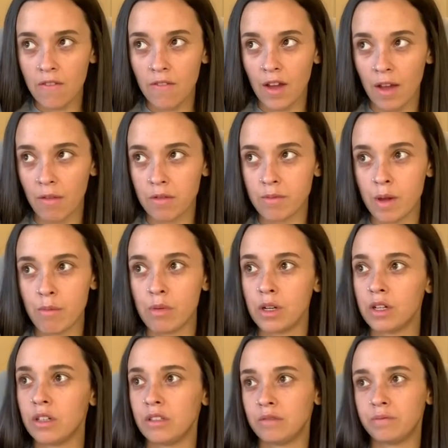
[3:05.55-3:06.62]
I
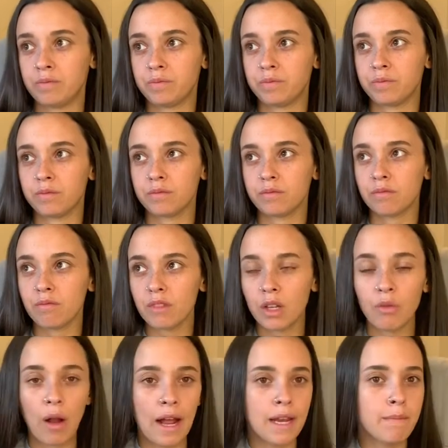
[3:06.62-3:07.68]
remember
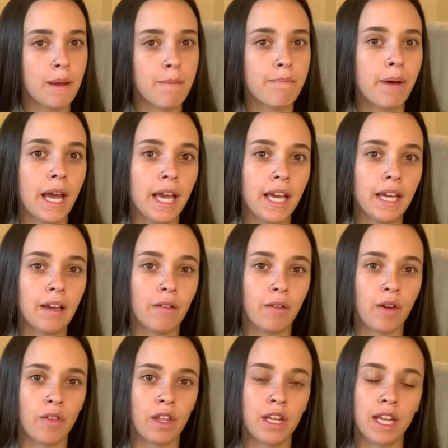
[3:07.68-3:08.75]
riding my bike
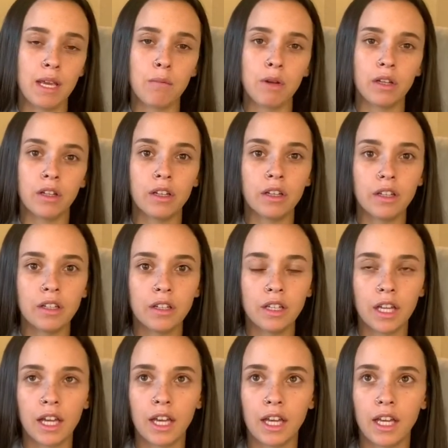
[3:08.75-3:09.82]
around the neighborhood
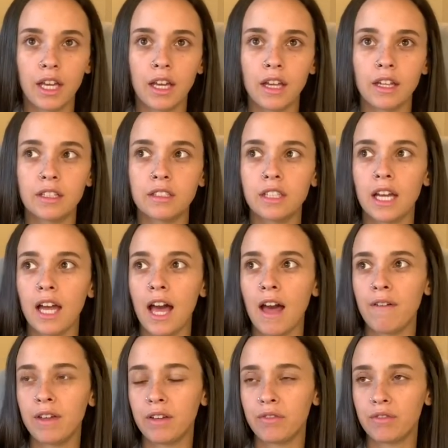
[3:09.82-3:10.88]
and
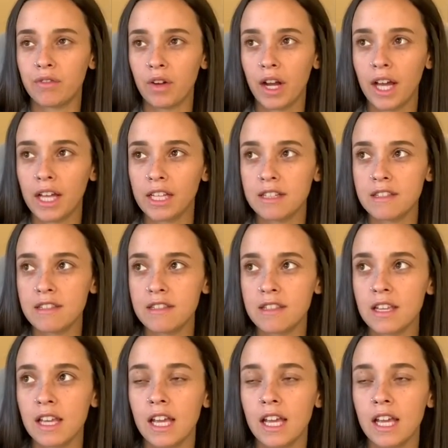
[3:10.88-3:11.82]
having friends.